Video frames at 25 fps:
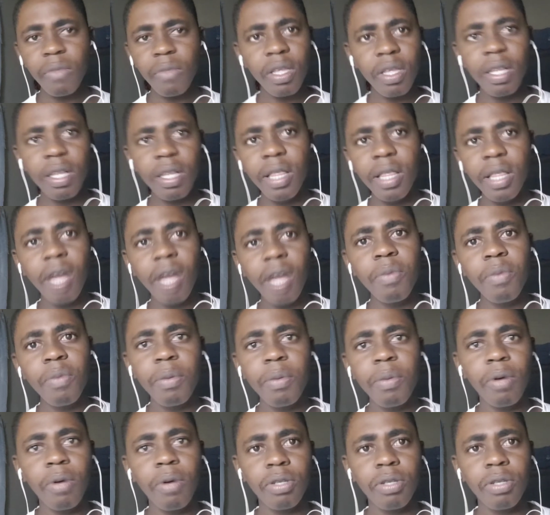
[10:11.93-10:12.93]
lot of
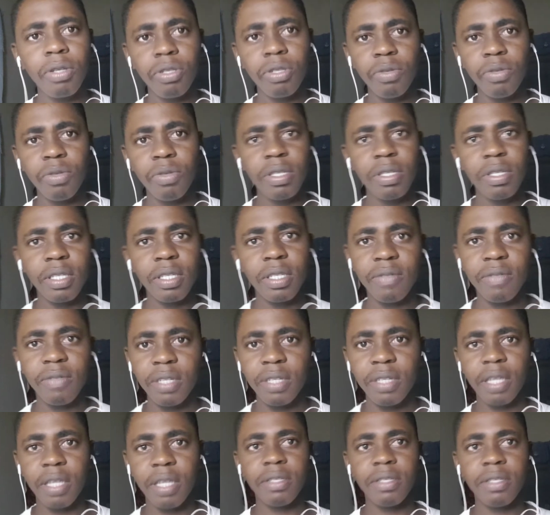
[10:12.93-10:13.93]
people are just using
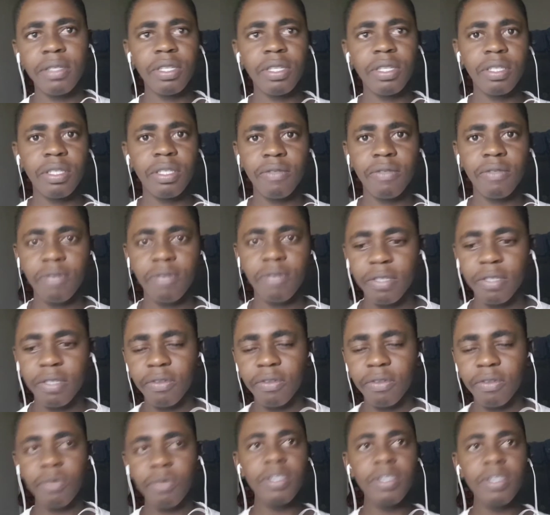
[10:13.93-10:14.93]
civilizations for
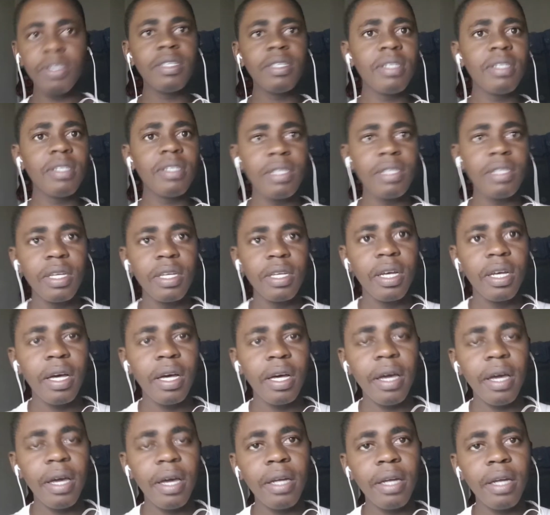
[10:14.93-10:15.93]
different reasons,
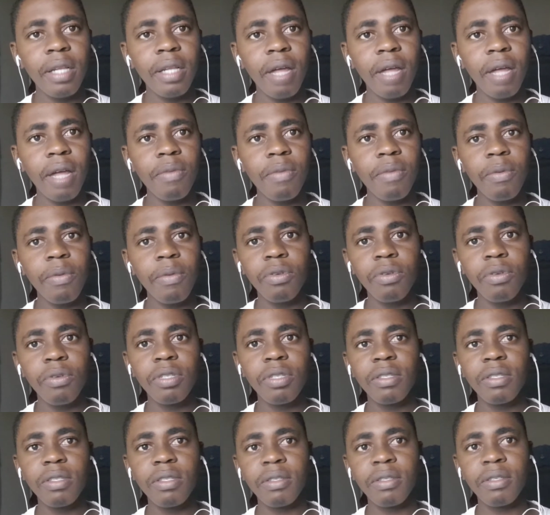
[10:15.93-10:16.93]
and a lot of people
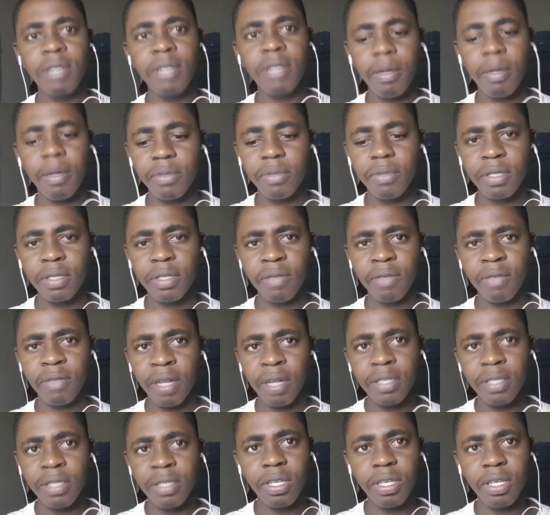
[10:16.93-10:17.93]
using
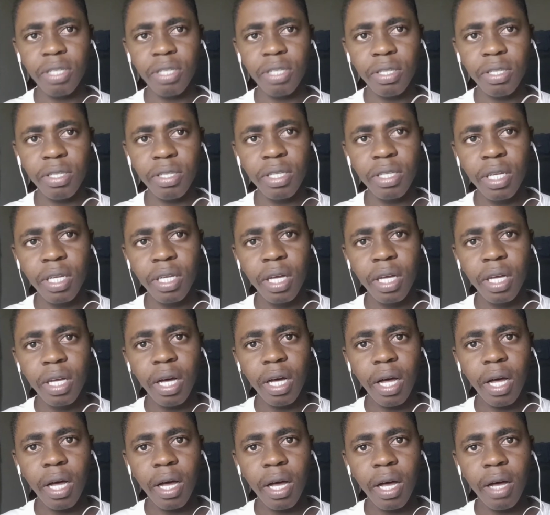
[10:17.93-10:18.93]
civilizations
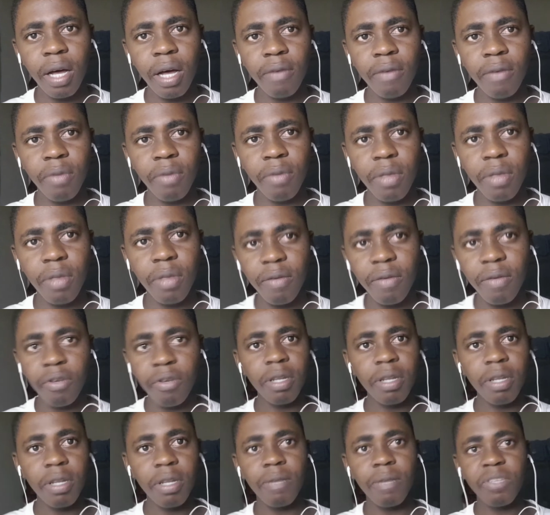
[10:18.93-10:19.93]
with
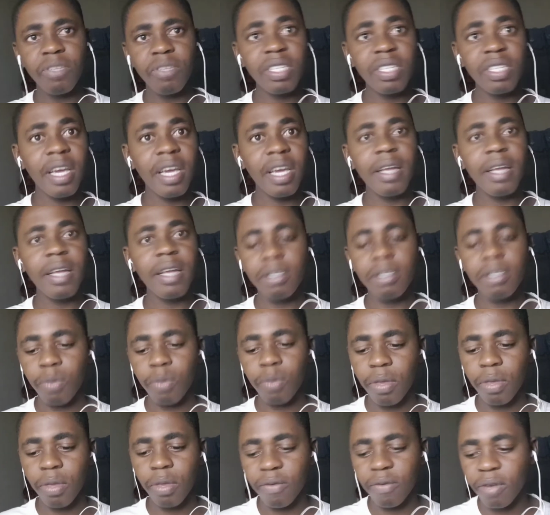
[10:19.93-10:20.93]
different stands,
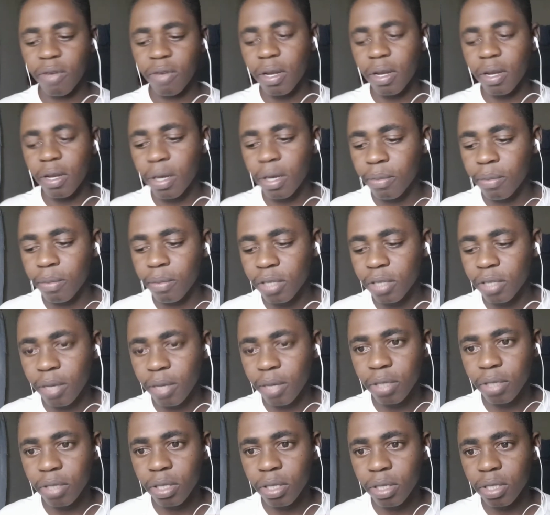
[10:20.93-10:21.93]
with different
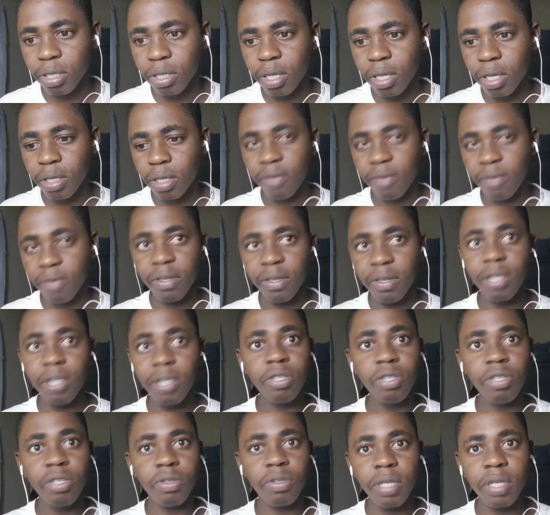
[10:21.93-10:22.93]
perceptions and different
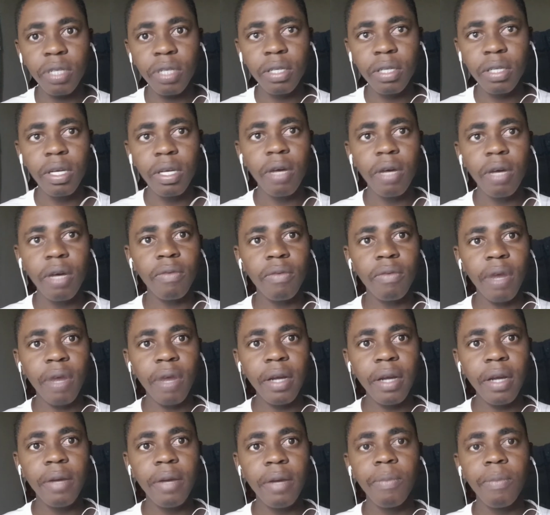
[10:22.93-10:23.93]
history,
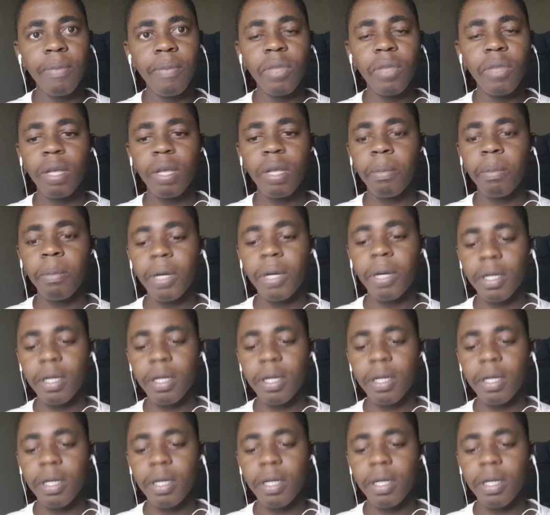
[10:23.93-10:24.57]
right? But